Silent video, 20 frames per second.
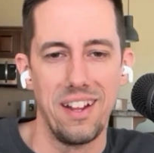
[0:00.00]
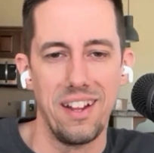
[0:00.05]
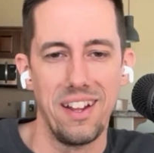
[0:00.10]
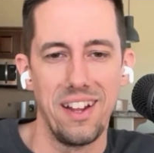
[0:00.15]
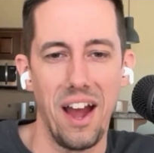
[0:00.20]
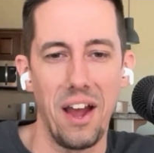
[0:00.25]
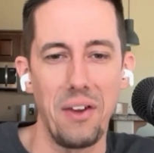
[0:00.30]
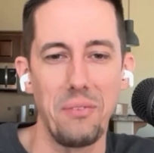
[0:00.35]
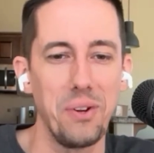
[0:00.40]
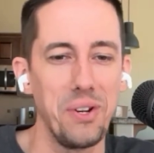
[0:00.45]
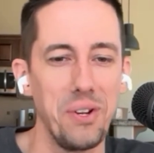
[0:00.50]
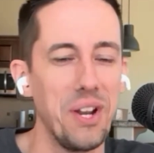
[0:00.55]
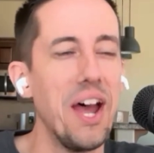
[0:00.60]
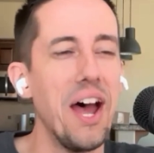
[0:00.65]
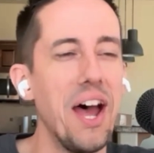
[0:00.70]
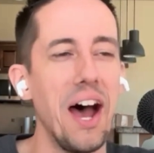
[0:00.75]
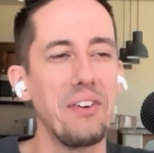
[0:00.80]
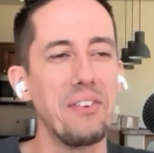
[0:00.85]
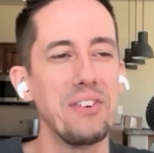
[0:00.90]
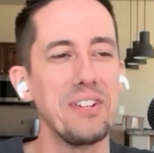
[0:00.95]
I
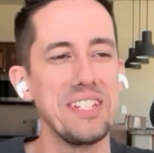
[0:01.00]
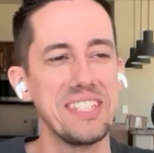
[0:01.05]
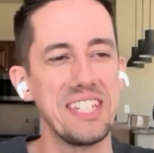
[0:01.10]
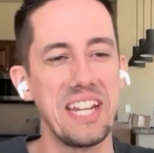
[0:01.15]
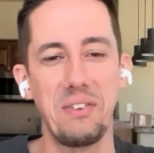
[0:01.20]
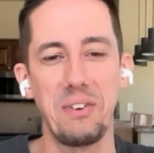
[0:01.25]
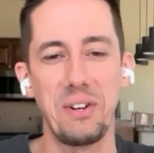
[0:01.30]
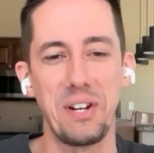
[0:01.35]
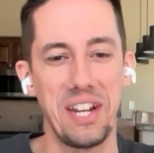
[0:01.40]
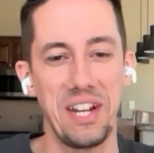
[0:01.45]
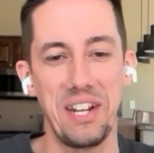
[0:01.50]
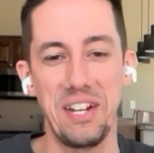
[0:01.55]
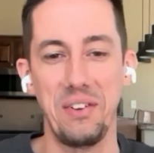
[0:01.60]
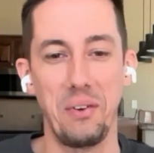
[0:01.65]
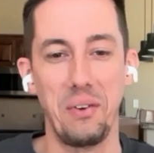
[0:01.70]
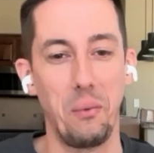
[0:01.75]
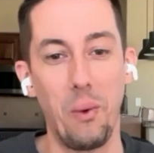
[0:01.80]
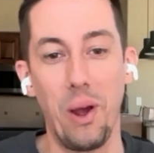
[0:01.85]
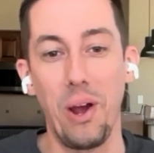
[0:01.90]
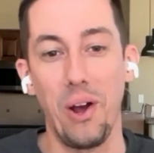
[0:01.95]
wouldn't say we're
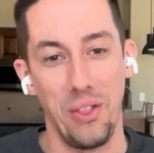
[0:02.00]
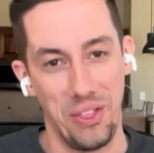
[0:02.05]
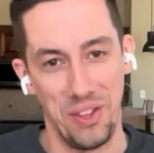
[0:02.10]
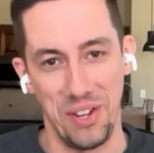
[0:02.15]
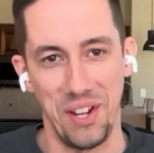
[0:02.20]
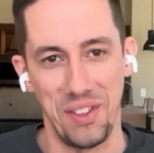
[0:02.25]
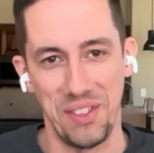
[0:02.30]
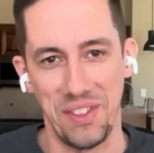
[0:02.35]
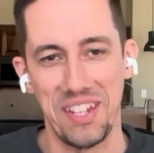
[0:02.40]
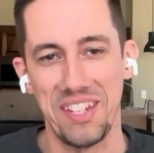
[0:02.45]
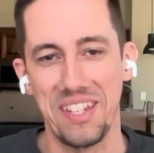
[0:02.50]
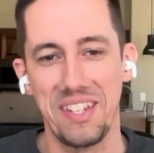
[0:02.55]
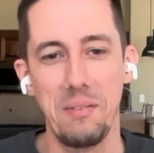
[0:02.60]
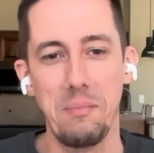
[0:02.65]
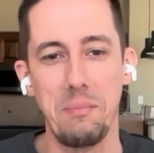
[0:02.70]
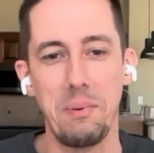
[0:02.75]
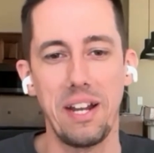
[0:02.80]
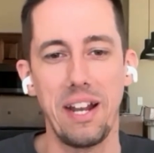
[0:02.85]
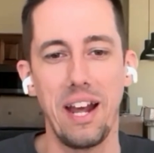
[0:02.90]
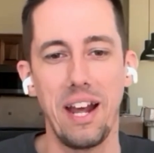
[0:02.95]
getting wealthy on this,
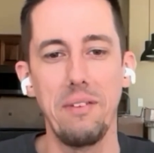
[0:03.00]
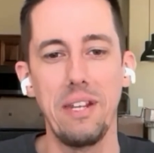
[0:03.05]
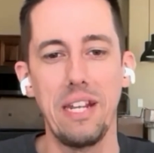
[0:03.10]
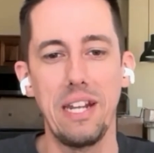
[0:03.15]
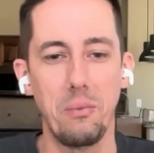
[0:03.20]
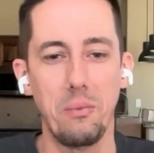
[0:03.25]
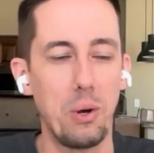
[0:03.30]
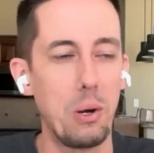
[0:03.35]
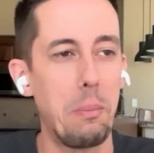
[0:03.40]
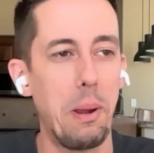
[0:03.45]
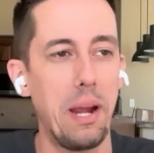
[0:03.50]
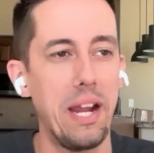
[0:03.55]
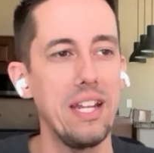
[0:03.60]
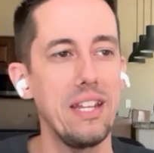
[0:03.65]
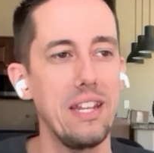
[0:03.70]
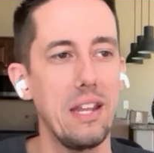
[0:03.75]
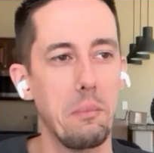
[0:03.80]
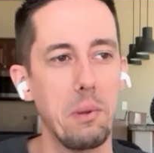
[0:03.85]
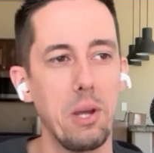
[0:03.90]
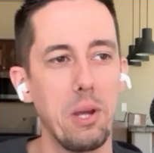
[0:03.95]
but I mean, we're
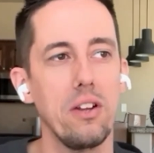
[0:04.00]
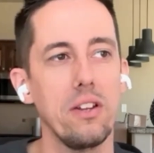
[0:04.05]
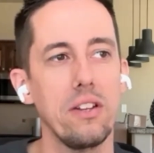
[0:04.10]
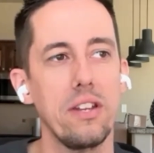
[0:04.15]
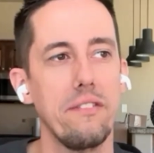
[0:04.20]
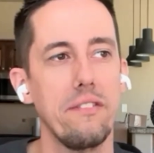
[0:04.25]
paying the bills.